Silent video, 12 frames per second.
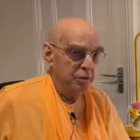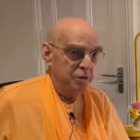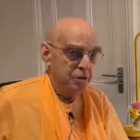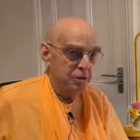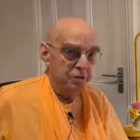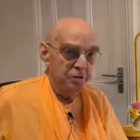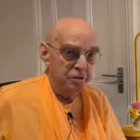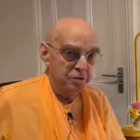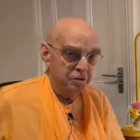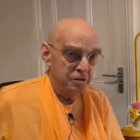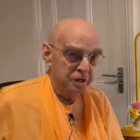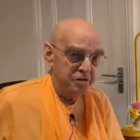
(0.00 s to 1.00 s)
over the
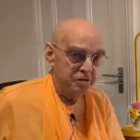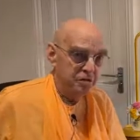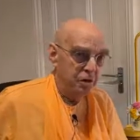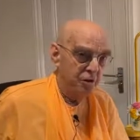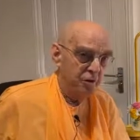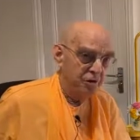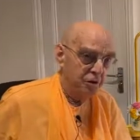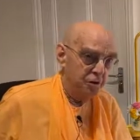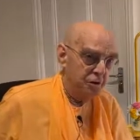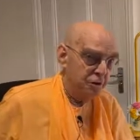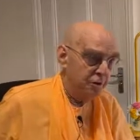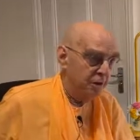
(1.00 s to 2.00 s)
universe, not just on the
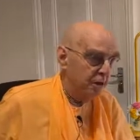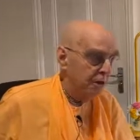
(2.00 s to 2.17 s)
earth.